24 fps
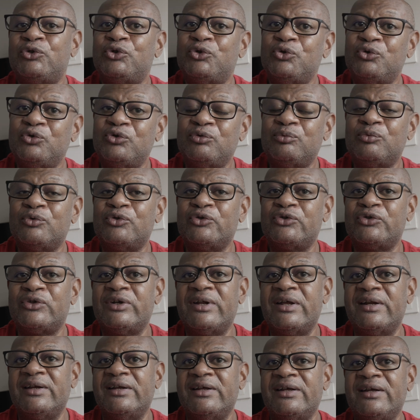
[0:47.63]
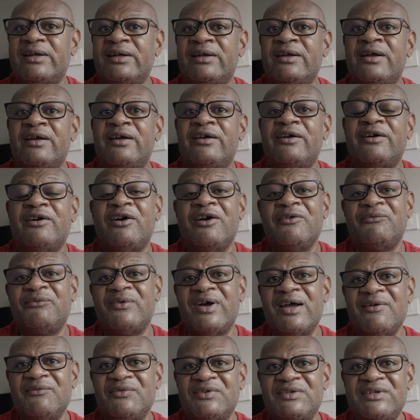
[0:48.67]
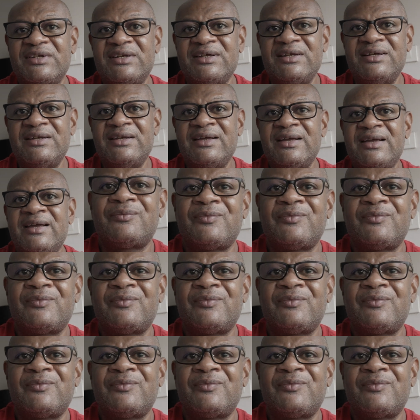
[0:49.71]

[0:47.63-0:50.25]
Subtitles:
II more so than the R5C.